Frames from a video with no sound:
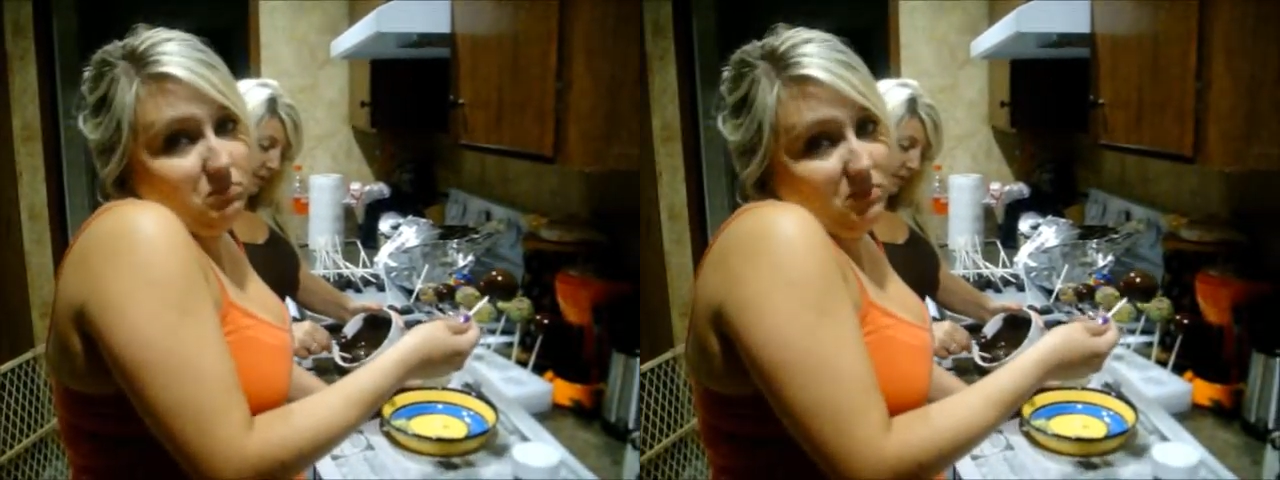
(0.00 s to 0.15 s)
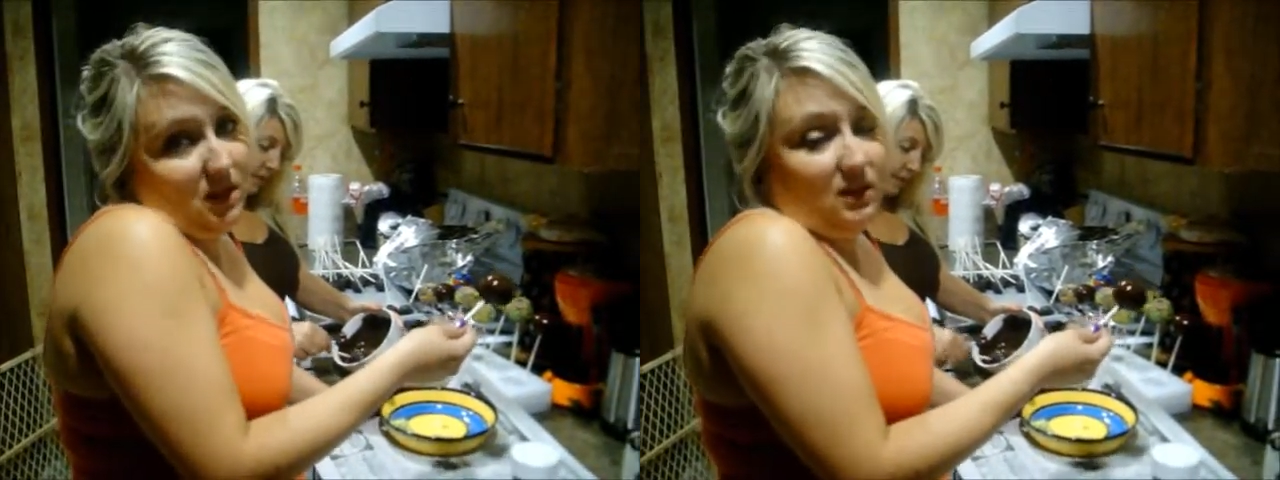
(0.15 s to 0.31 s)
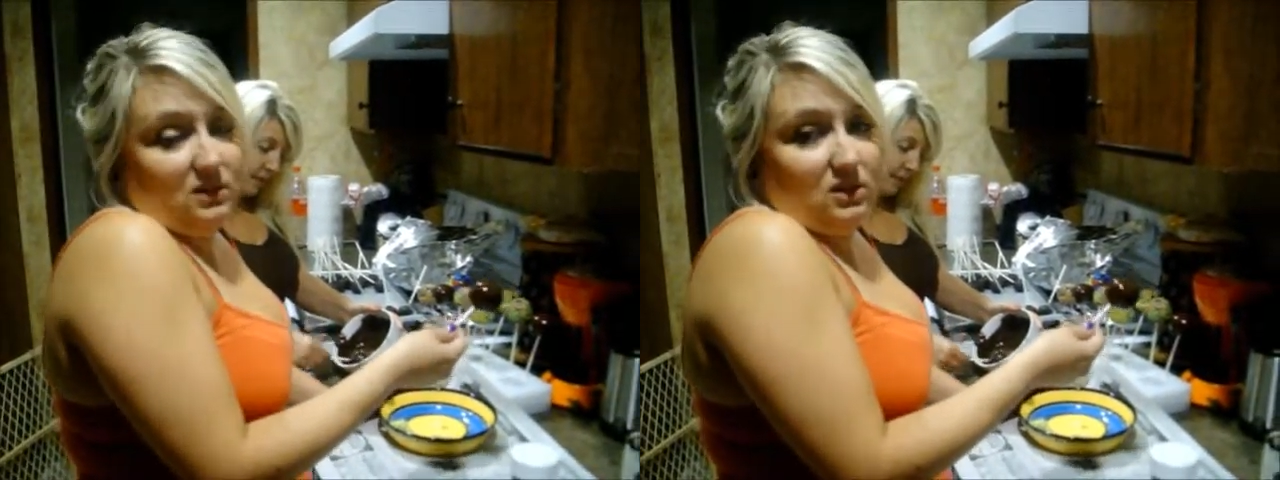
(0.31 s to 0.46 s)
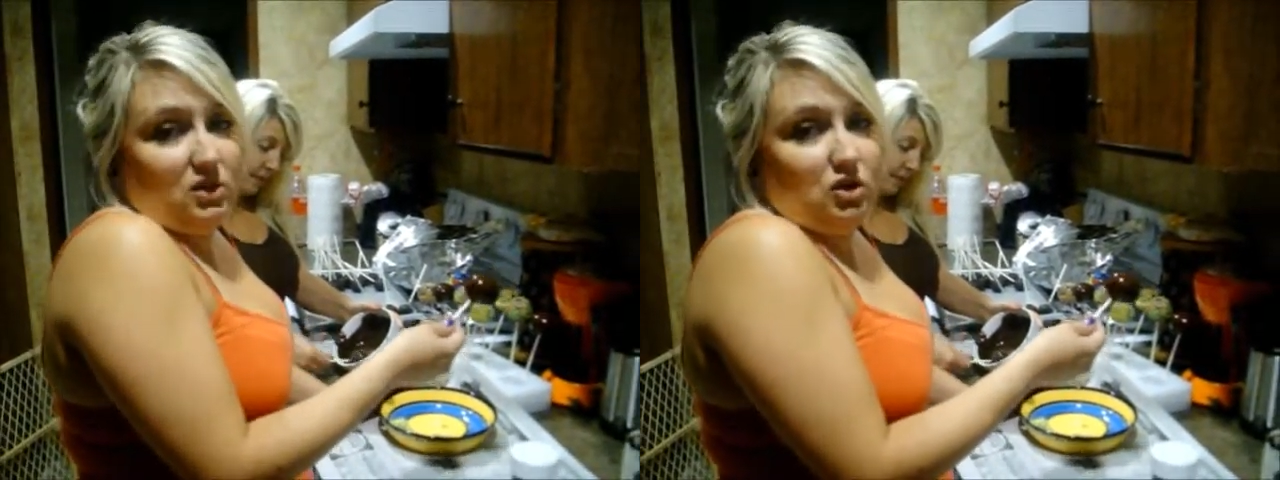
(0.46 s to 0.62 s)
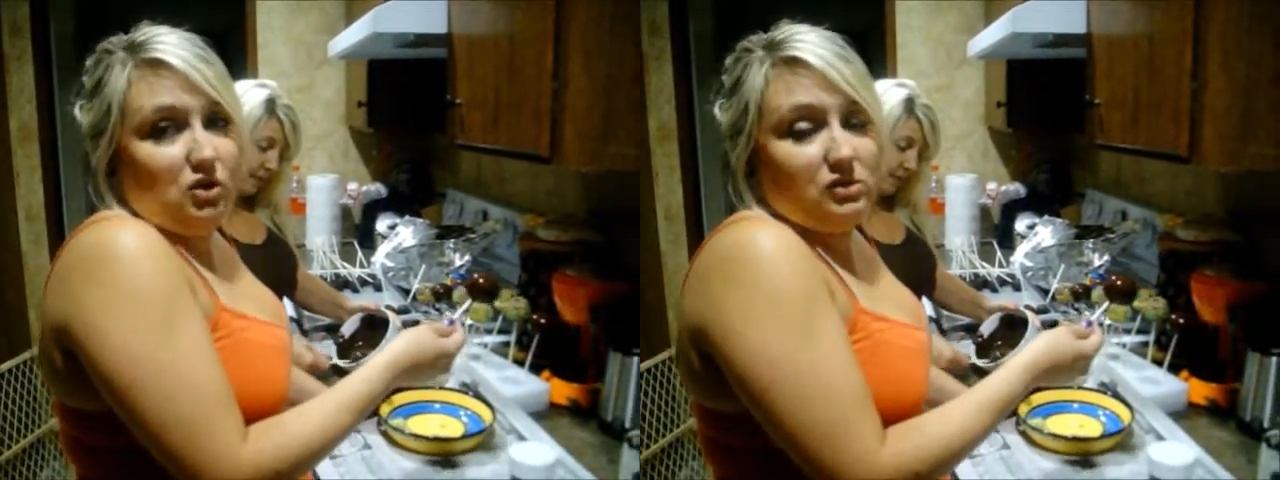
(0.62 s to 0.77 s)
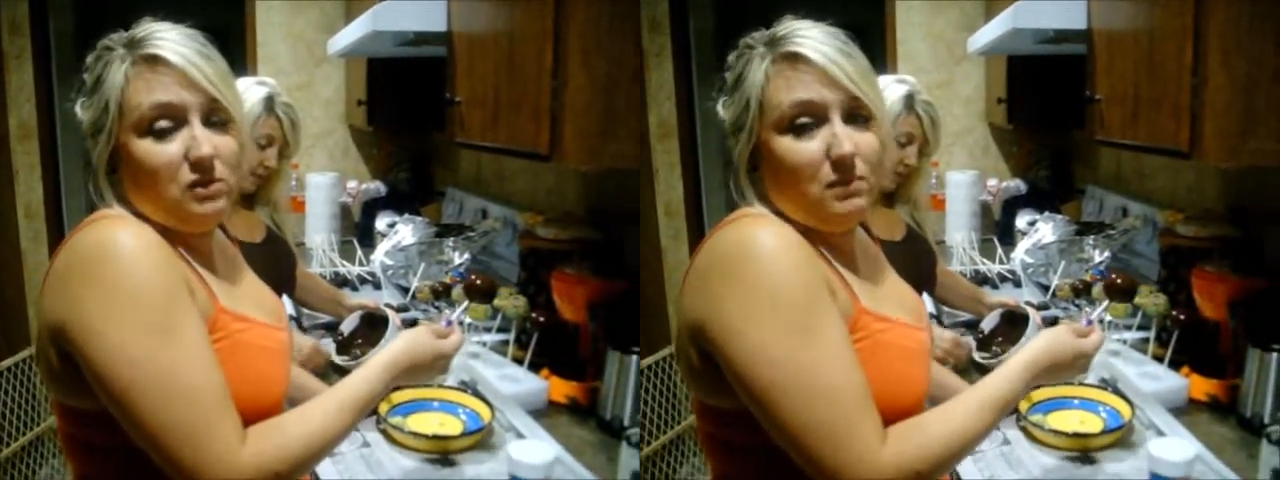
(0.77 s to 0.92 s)
things that you
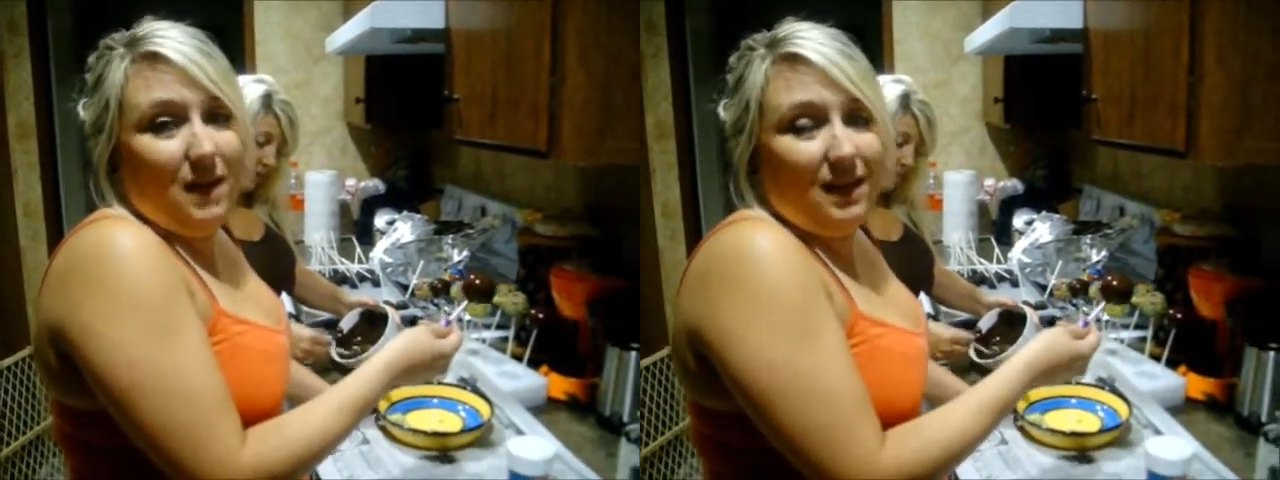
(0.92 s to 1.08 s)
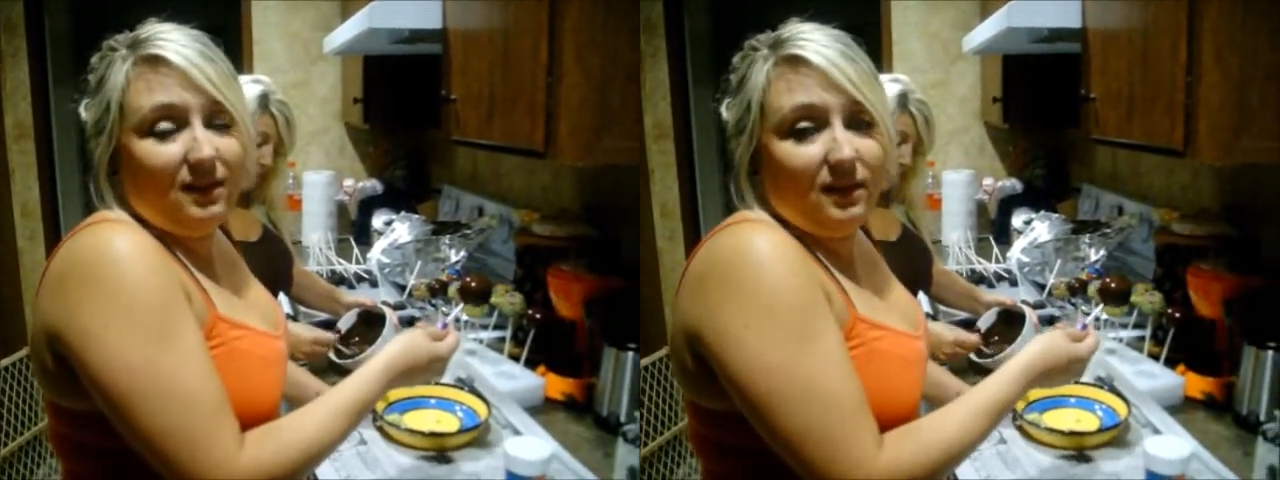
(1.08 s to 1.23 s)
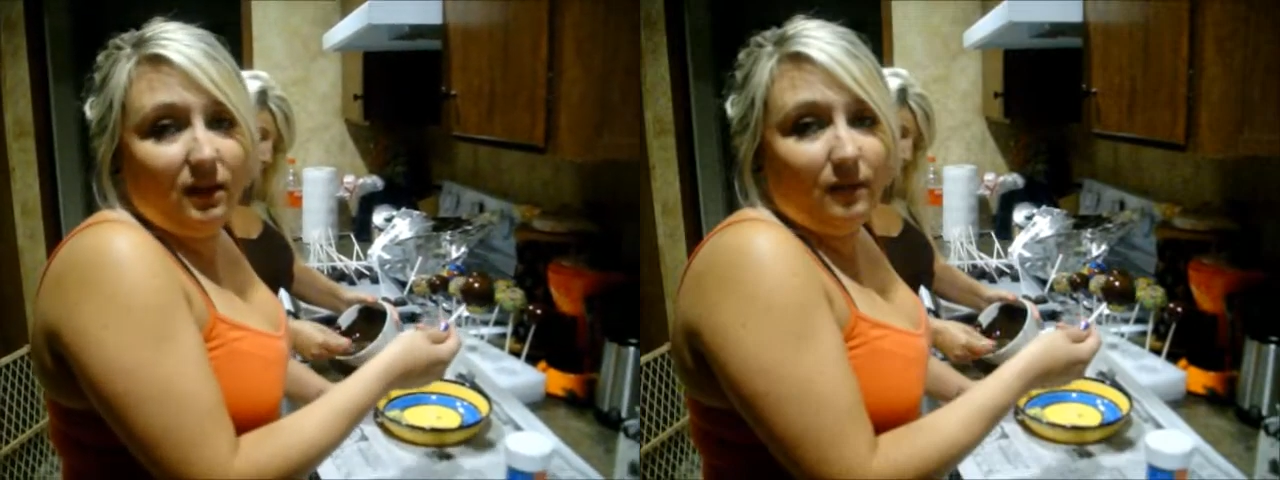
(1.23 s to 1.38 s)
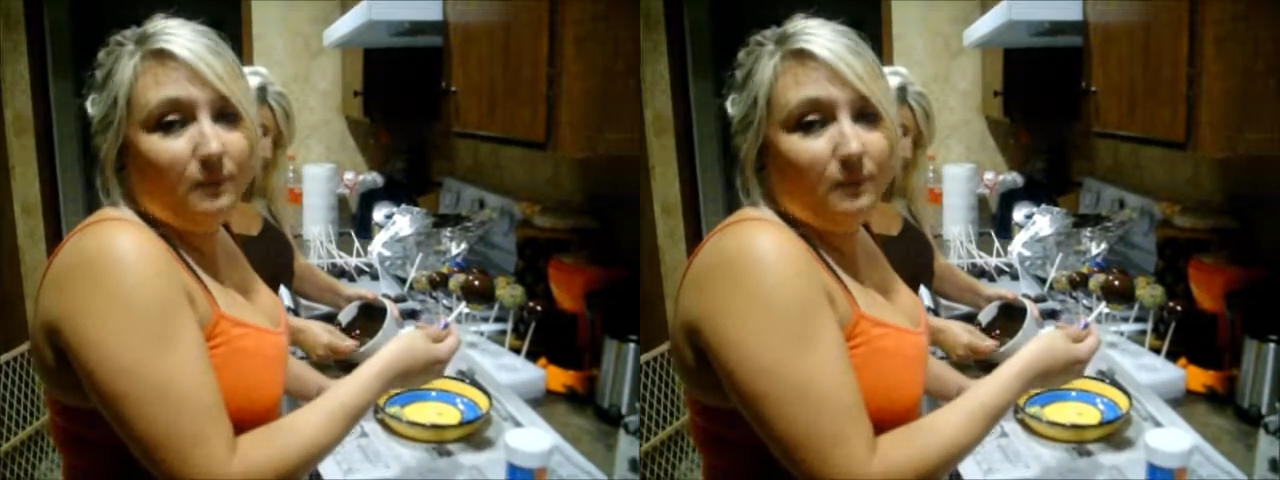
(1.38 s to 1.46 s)
use to bake the